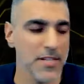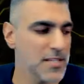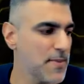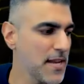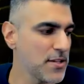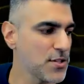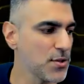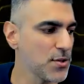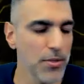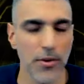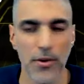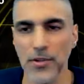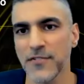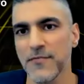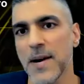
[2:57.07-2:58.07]
spend two
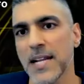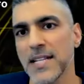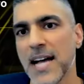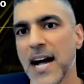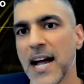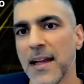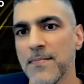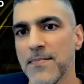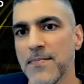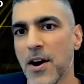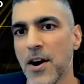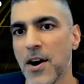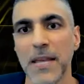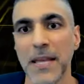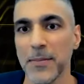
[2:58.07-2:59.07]
thirds of my time
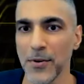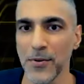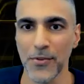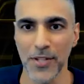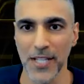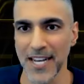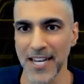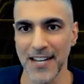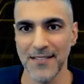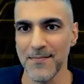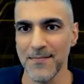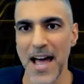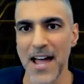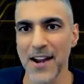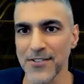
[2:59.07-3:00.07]
on people related
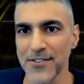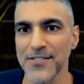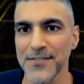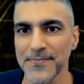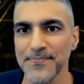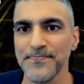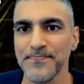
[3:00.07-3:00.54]
matters.